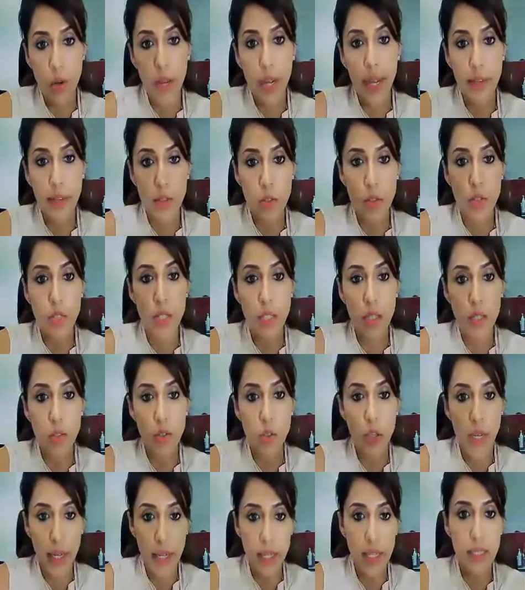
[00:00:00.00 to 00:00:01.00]
actually
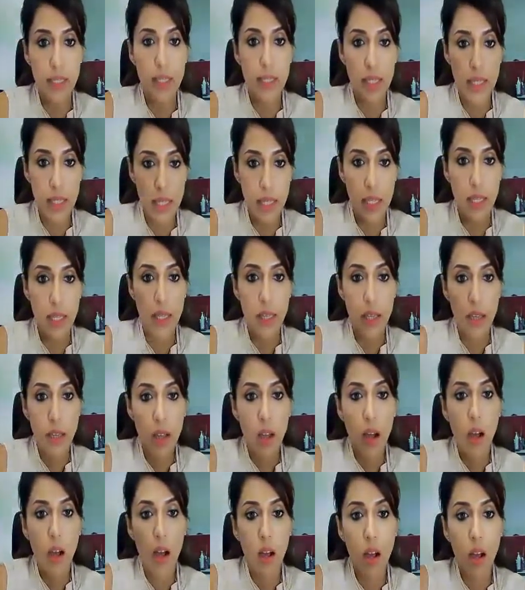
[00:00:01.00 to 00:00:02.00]
check and see
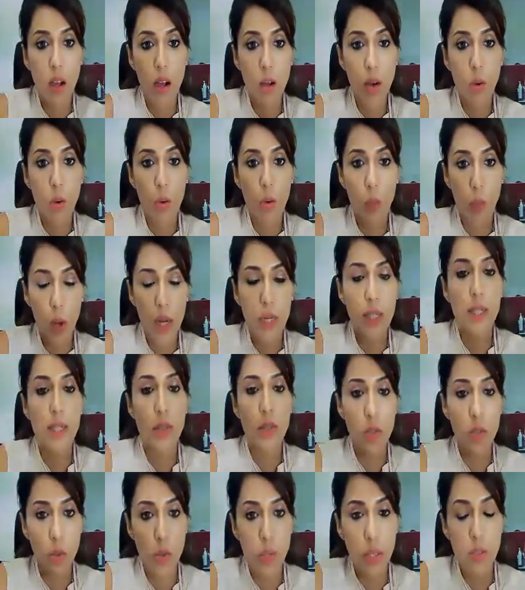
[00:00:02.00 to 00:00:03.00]
what
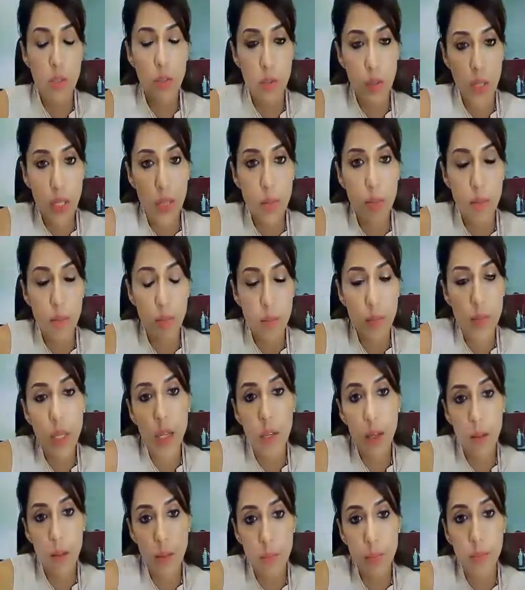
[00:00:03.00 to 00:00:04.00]
is going to him.
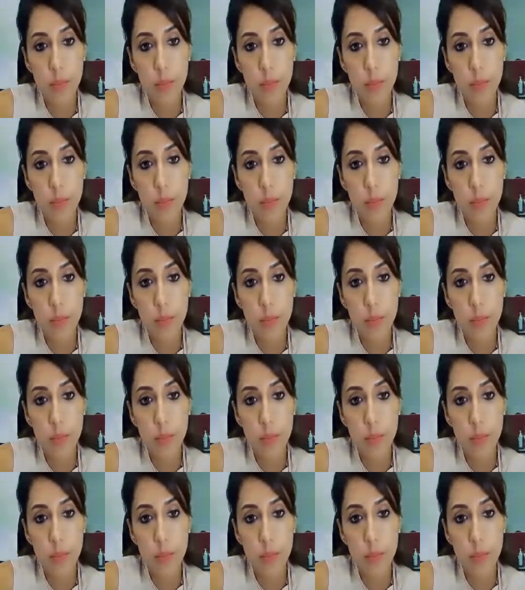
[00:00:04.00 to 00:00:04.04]
Yeah.